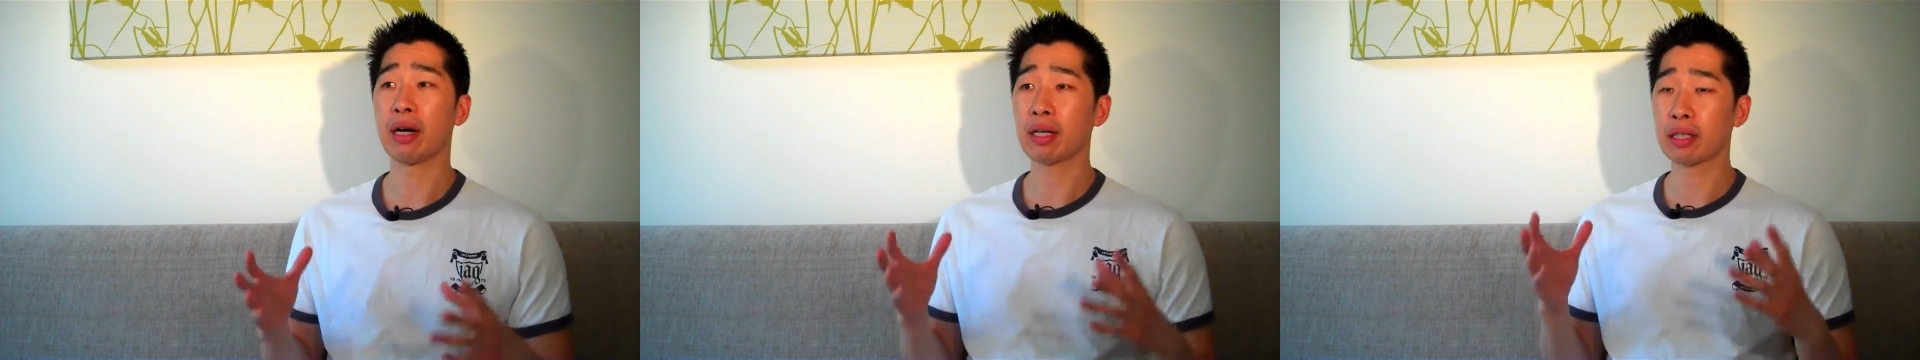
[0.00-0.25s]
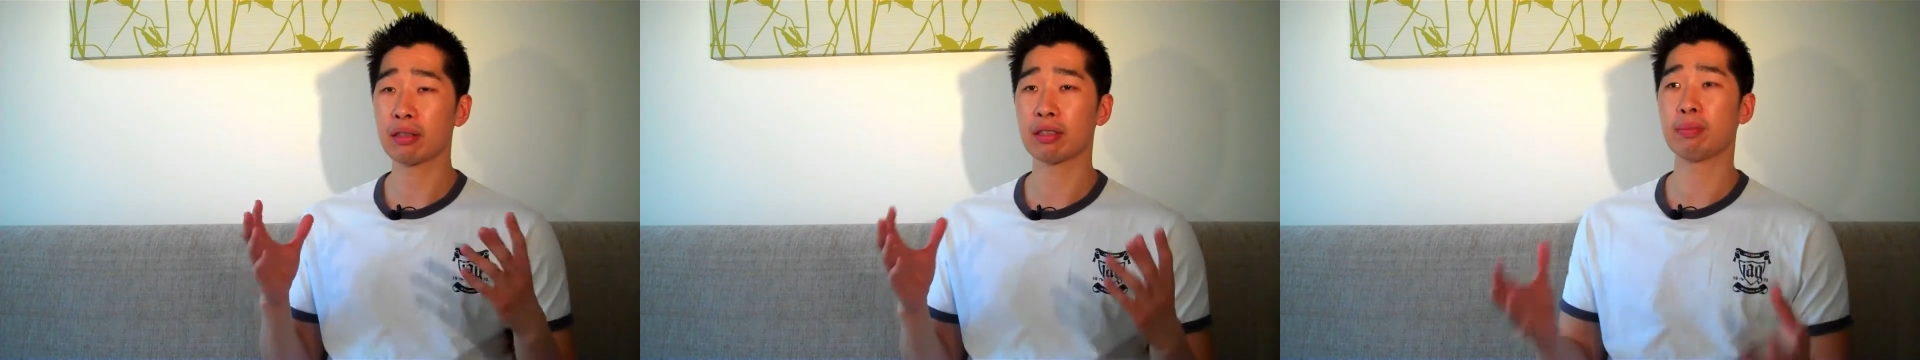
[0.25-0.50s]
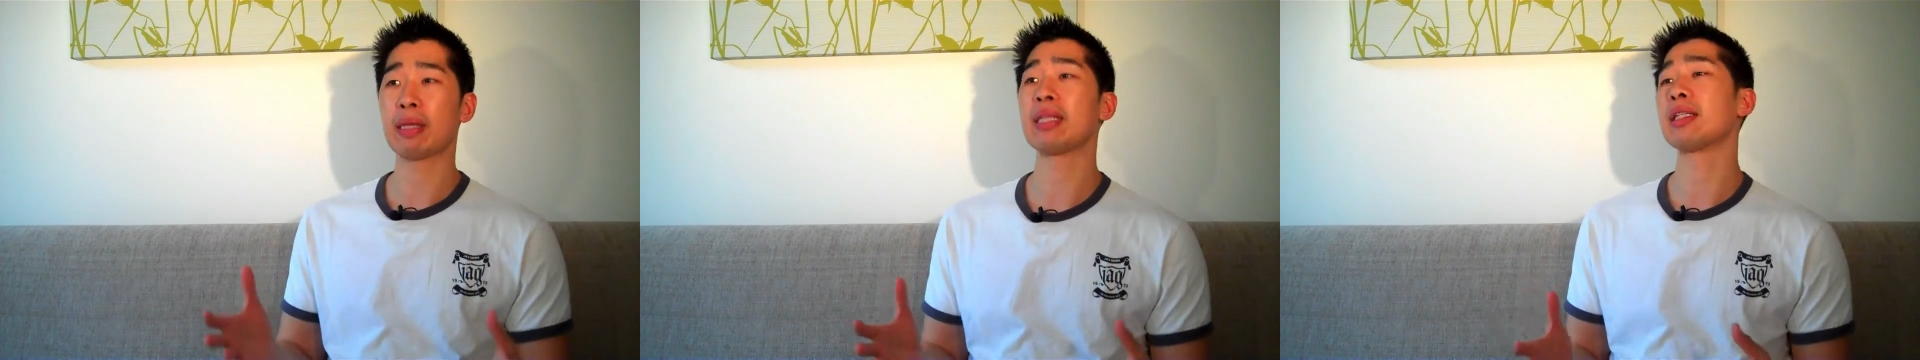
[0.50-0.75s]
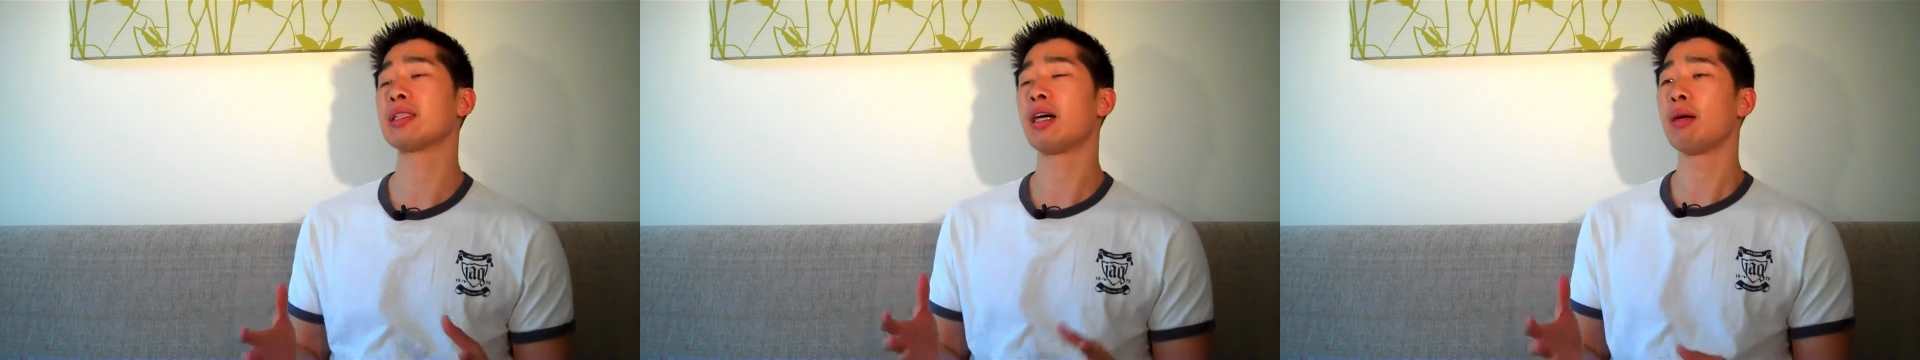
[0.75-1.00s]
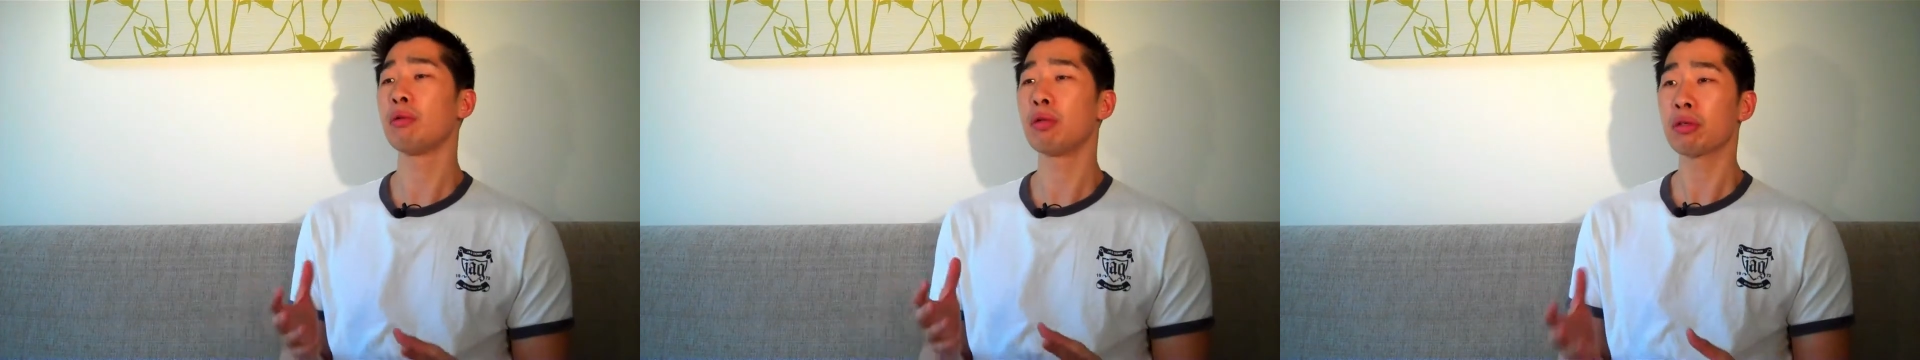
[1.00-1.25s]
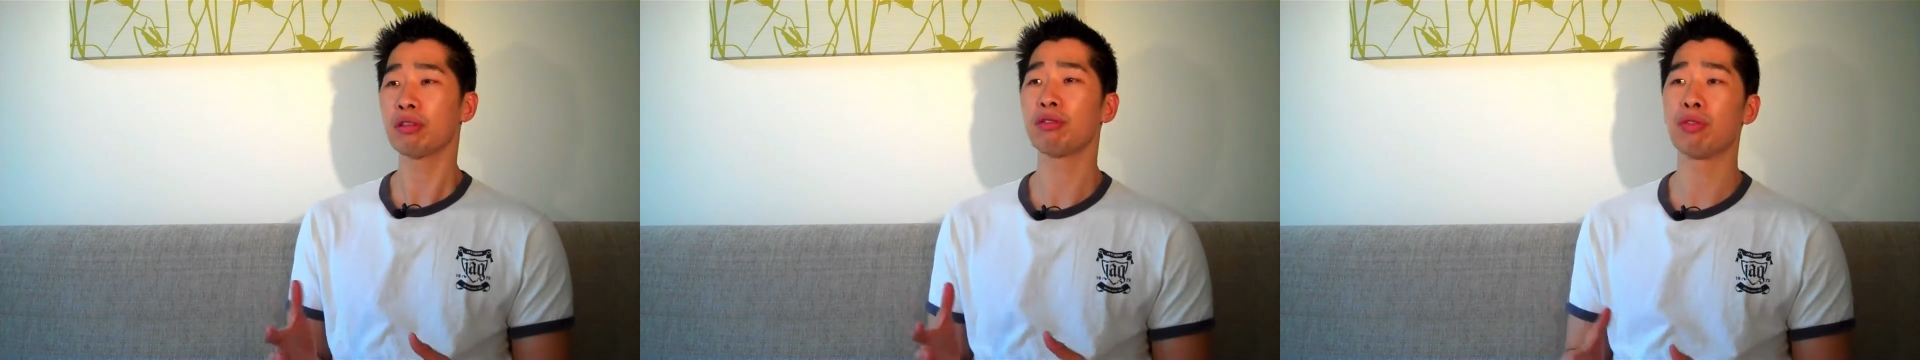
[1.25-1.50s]
I could have spent that time
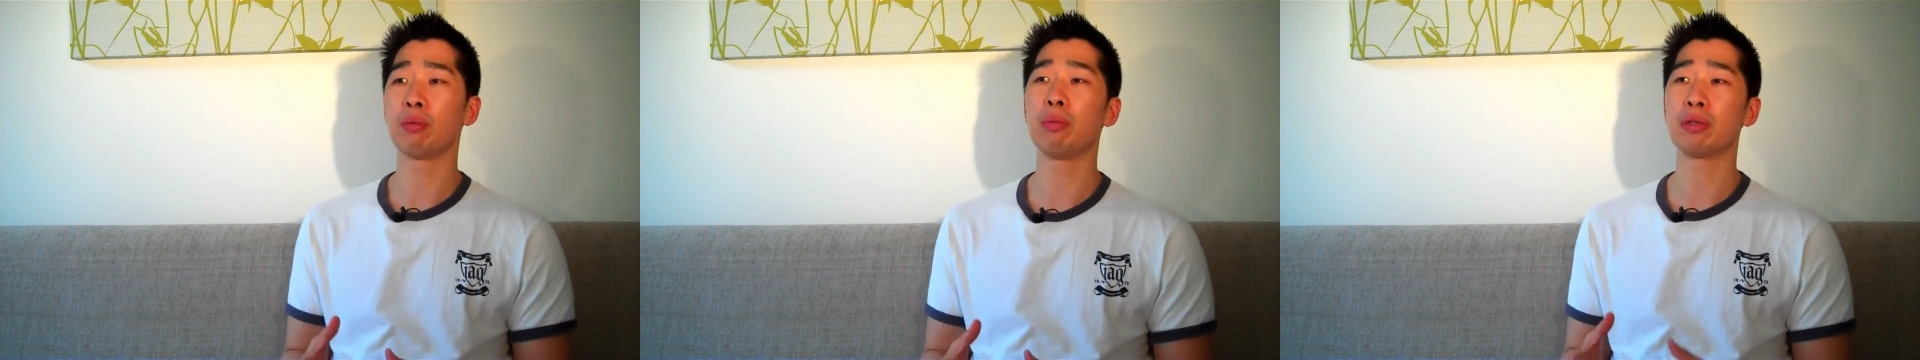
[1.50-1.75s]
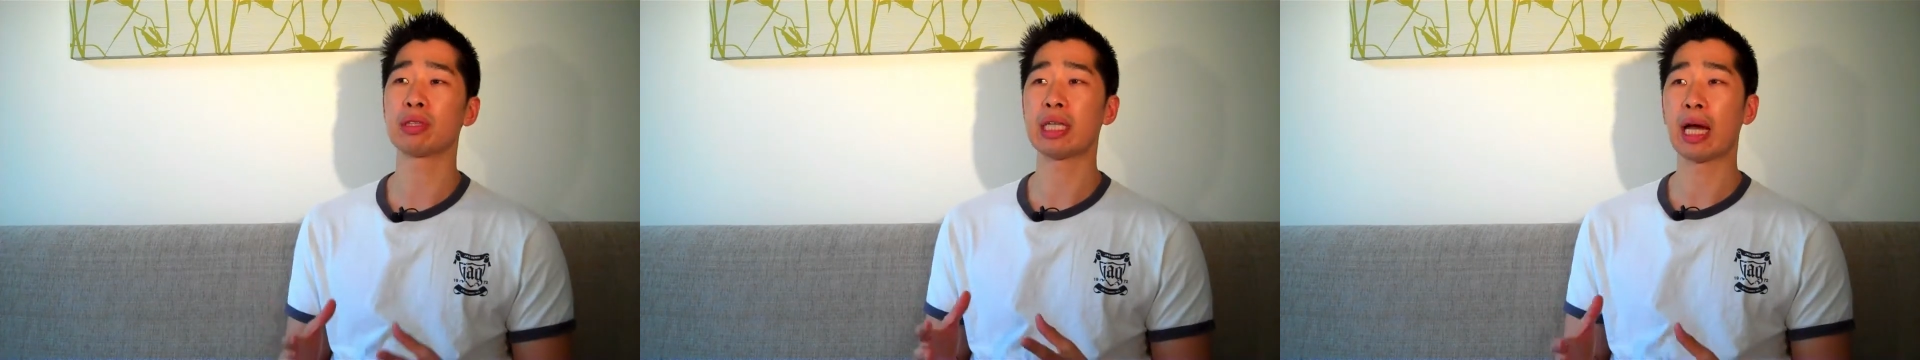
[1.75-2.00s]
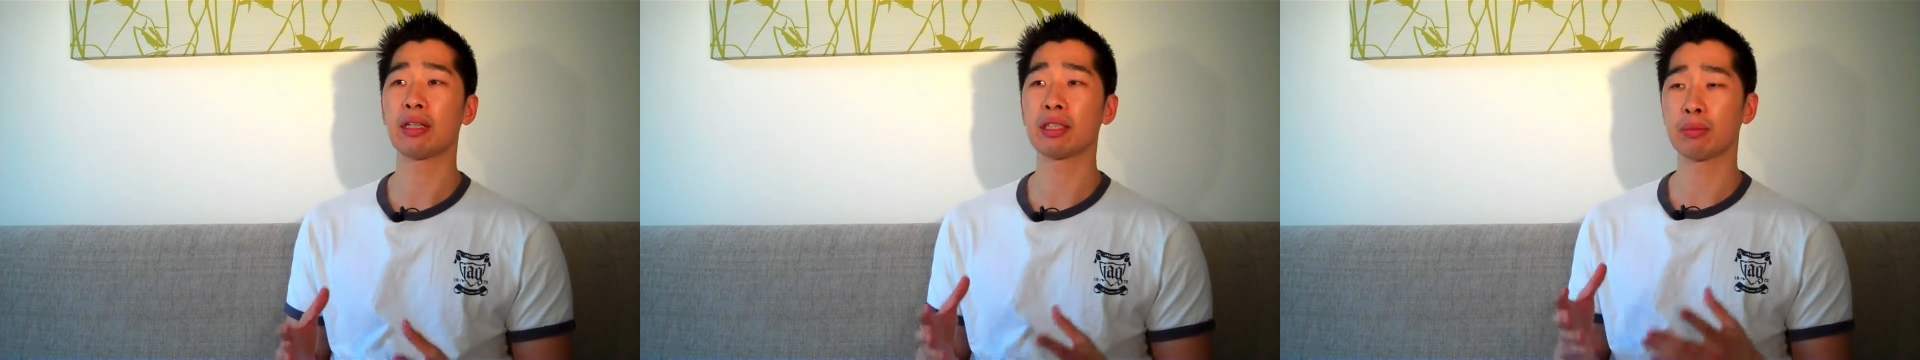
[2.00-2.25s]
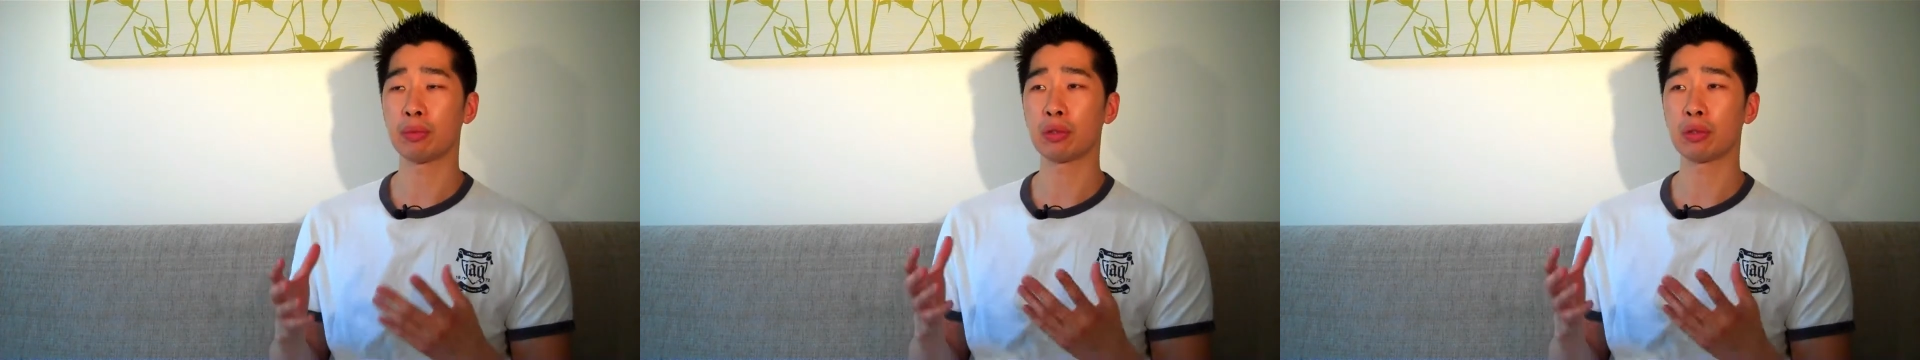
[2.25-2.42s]
looking for more sales and